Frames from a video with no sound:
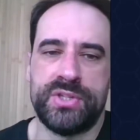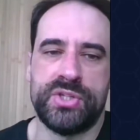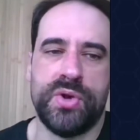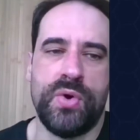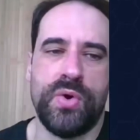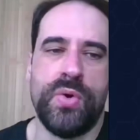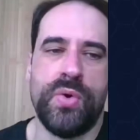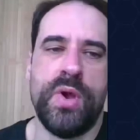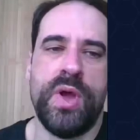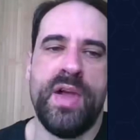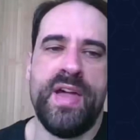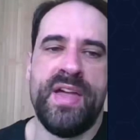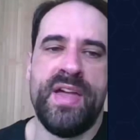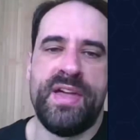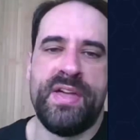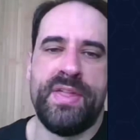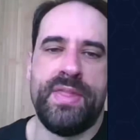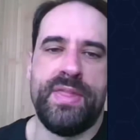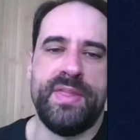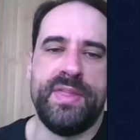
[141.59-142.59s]
So
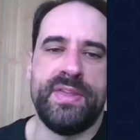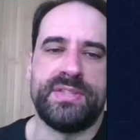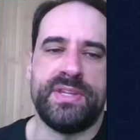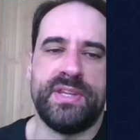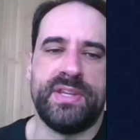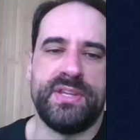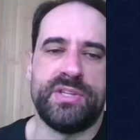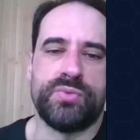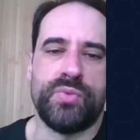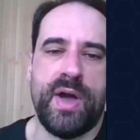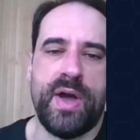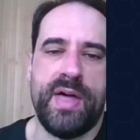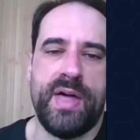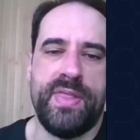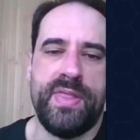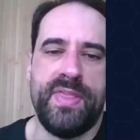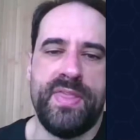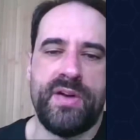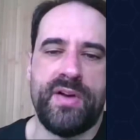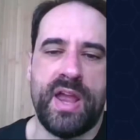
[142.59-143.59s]
this is
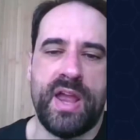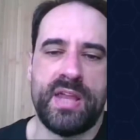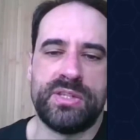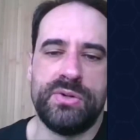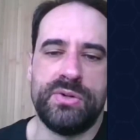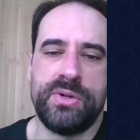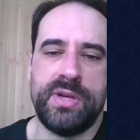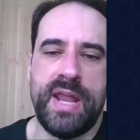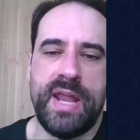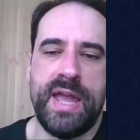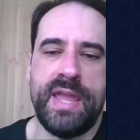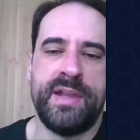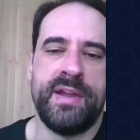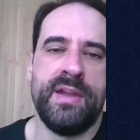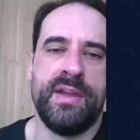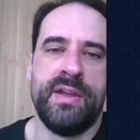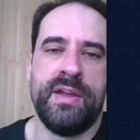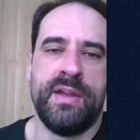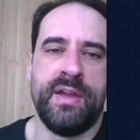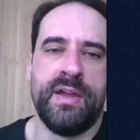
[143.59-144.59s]
what the crash looks
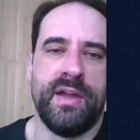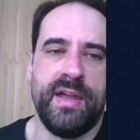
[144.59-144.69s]
like.